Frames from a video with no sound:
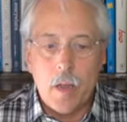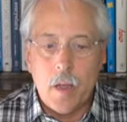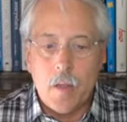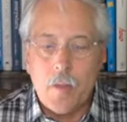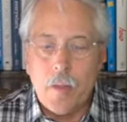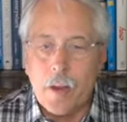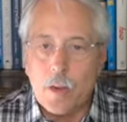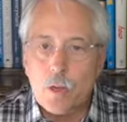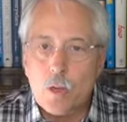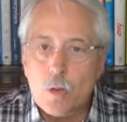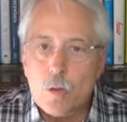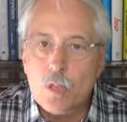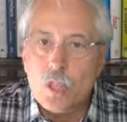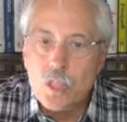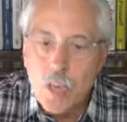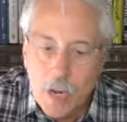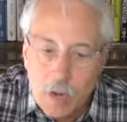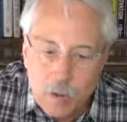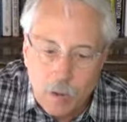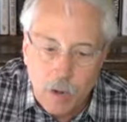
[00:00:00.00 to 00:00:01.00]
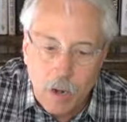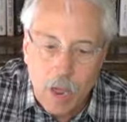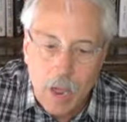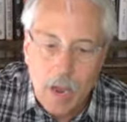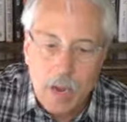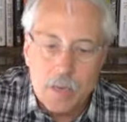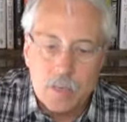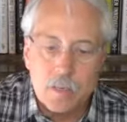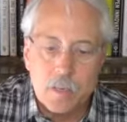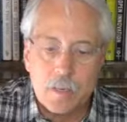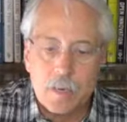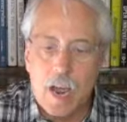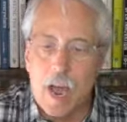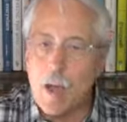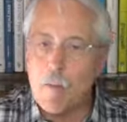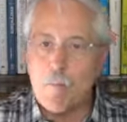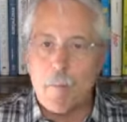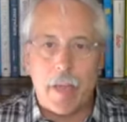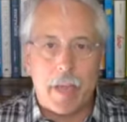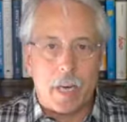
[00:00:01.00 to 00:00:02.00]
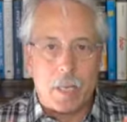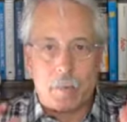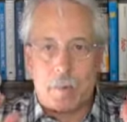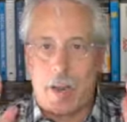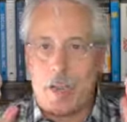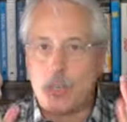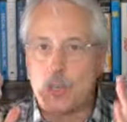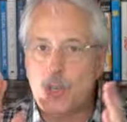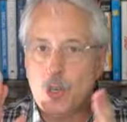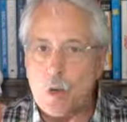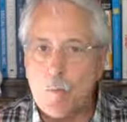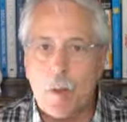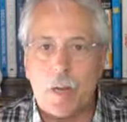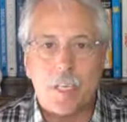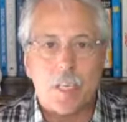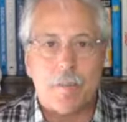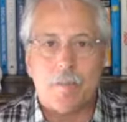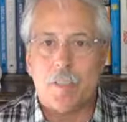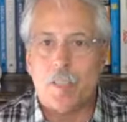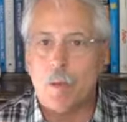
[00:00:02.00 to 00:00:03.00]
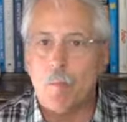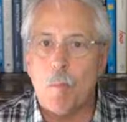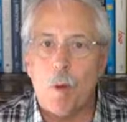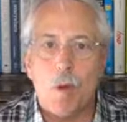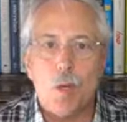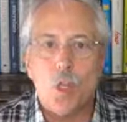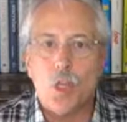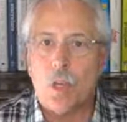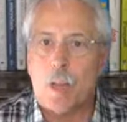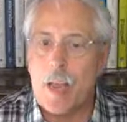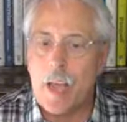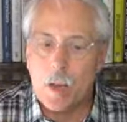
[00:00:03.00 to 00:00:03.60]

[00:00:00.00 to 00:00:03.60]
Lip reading: They're too centralized. Top management has too much of its emotional